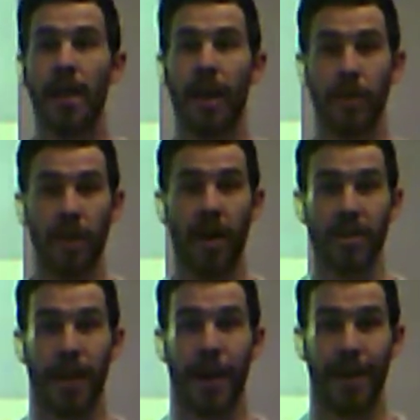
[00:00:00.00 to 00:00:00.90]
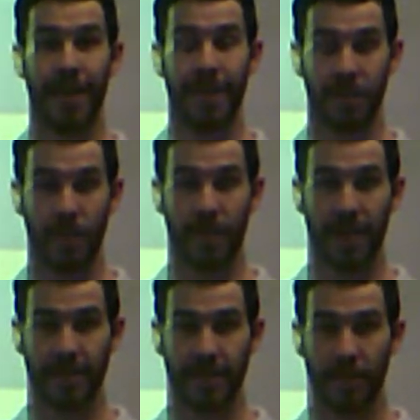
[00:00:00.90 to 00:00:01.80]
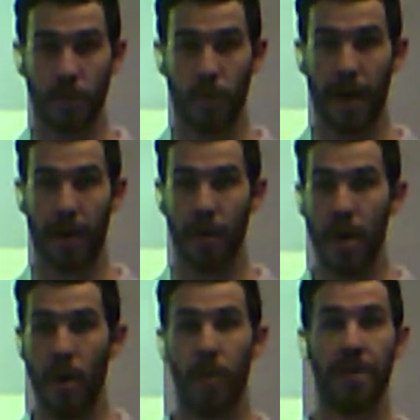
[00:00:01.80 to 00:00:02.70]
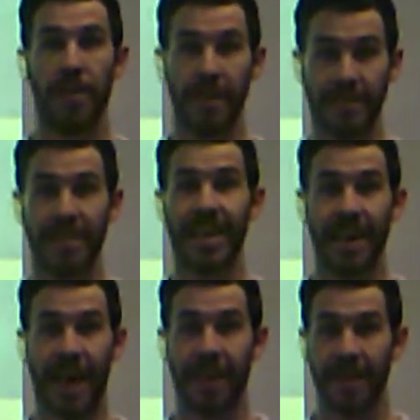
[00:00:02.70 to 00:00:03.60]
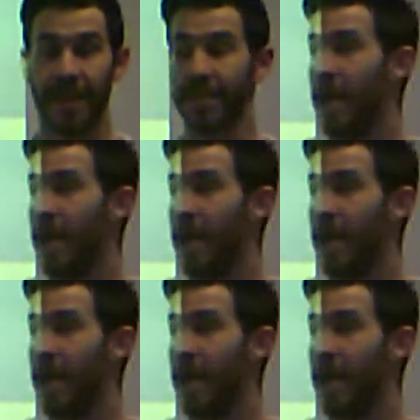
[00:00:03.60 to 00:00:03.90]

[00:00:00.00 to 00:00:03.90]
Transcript: like we talked about in this week's lesson as well with the listening and ethics.